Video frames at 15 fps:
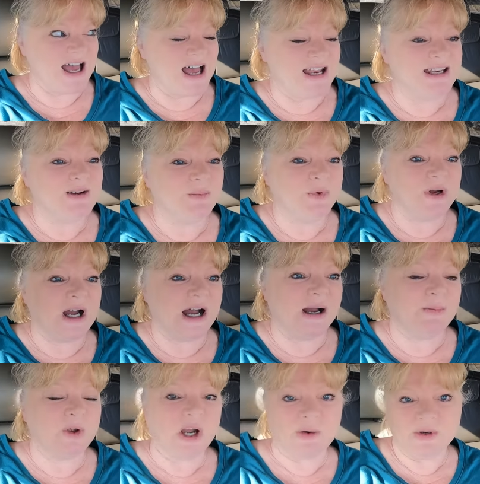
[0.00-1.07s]
that
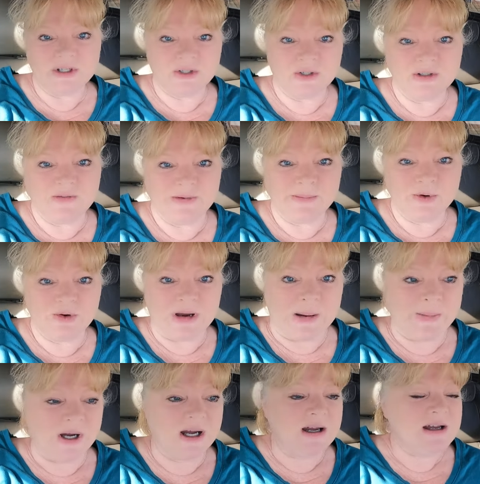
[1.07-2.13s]
um, got returned from
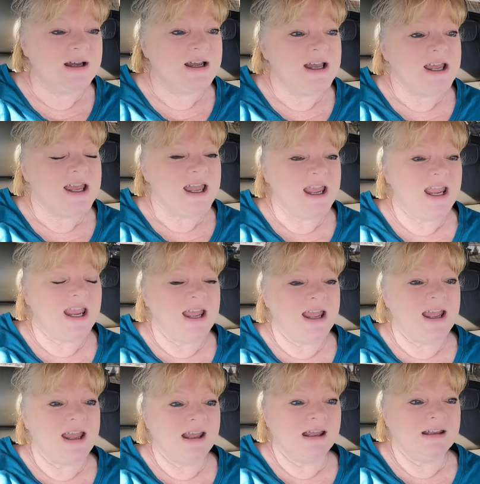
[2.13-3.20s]
grandma
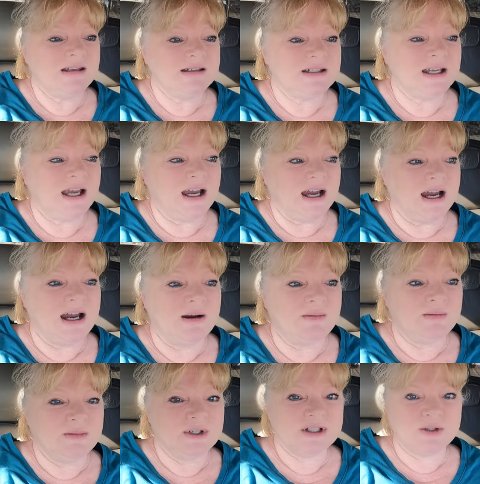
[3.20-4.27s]
and
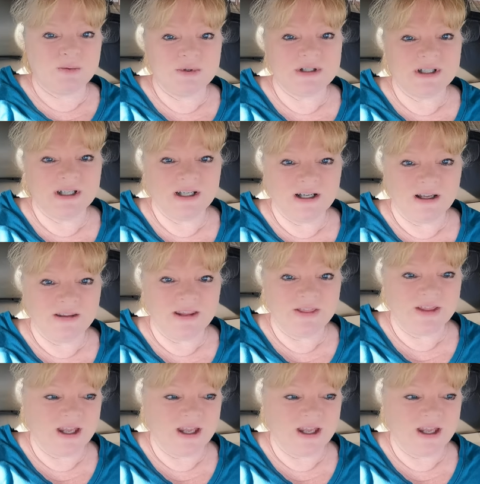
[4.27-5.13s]
um, so it was sitting on the